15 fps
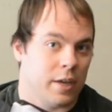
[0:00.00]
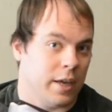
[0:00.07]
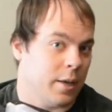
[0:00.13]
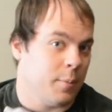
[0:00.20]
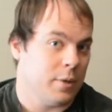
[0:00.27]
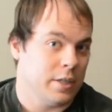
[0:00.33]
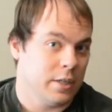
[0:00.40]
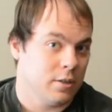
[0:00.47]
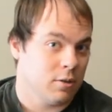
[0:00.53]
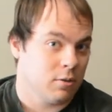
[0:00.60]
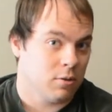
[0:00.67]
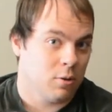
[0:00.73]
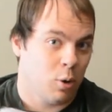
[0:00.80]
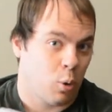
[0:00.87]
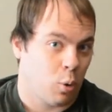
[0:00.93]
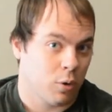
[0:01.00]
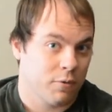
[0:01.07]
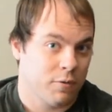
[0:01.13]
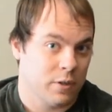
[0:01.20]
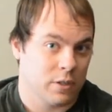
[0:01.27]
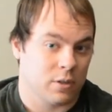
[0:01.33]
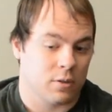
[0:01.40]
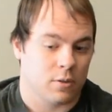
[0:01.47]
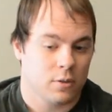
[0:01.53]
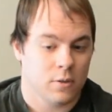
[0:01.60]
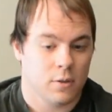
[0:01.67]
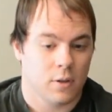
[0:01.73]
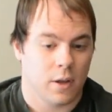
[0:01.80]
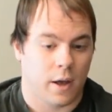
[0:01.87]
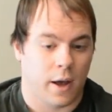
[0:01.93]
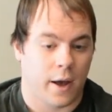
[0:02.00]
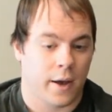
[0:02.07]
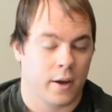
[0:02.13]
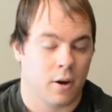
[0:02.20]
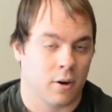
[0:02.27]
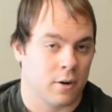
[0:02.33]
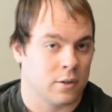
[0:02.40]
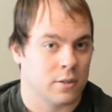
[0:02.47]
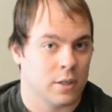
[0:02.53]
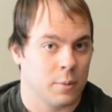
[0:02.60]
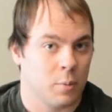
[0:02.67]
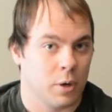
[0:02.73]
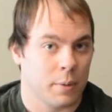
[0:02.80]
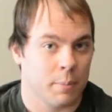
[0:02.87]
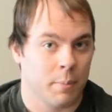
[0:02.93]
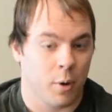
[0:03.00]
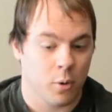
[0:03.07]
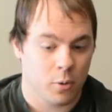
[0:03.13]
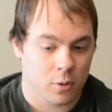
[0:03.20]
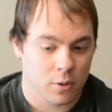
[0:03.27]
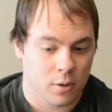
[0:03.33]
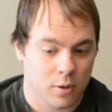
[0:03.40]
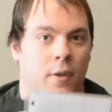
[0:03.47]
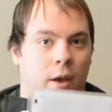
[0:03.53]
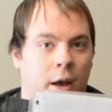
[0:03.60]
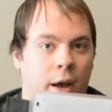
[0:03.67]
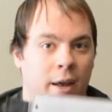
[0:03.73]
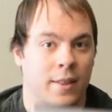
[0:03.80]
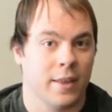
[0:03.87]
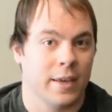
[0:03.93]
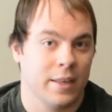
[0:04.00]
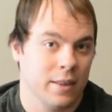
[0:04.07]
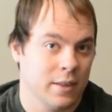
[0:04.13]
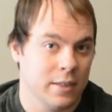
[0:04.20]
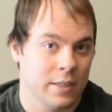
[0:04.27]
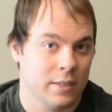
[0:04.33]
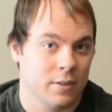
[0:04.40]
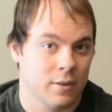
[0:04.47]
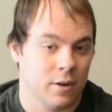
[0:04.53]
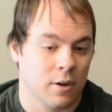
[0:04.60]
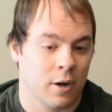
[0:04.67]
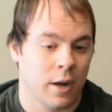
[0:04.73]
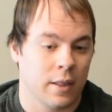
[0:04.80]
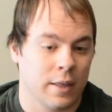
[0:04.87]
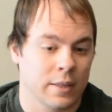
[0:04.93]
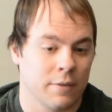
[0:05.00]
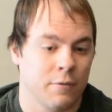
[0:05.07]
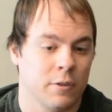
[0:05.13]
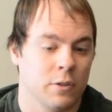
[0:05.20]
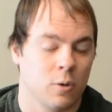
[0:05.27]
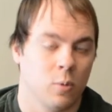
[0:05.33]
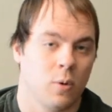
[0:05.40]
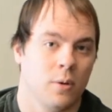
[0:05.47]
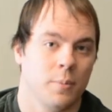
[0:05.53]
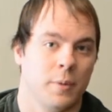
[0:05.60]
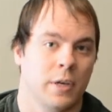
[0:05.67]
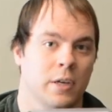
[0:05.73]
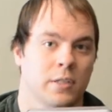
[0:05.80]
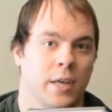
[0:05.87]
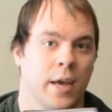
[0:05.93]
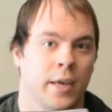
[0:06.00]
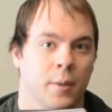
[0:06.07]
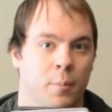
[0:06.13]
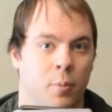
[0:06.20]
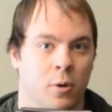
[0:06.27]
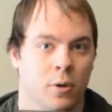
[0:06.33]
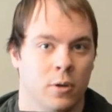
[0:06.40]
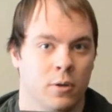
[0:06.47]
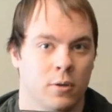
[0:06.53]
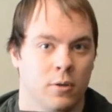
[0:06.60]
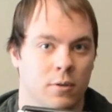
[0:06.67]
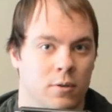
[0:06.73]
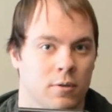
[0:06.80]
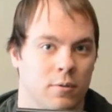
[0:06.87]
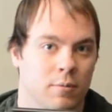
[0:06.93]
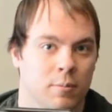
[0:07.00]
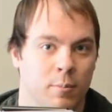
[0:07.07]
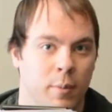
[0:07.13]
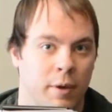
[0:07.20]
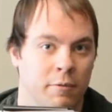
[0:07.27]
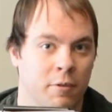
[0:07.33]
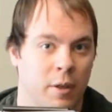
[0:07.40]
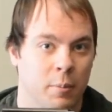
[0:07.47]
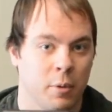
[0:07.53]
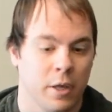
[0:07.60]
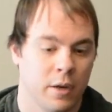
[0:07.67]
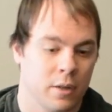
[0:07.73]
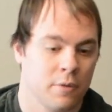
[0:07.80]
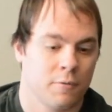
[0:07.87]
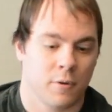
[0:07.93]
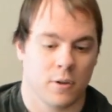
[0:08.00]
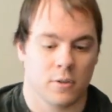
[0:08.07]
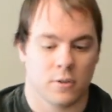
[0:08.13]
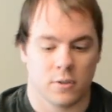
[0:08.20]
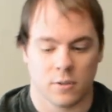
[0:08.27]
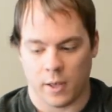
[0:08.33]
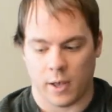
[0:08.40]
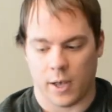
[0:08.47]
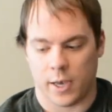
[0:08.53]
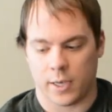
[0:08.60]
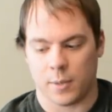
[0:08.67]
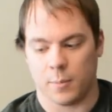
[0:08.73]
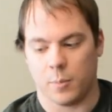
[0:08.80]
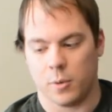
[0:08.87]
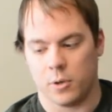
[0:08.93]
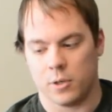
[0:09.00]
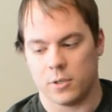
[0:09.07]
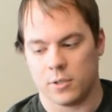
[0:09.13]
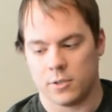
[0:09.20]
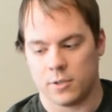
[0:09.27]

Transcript: It can be digital or physical. I honestly bring both. I like the physical one because I can put my flight plan on the front, I can put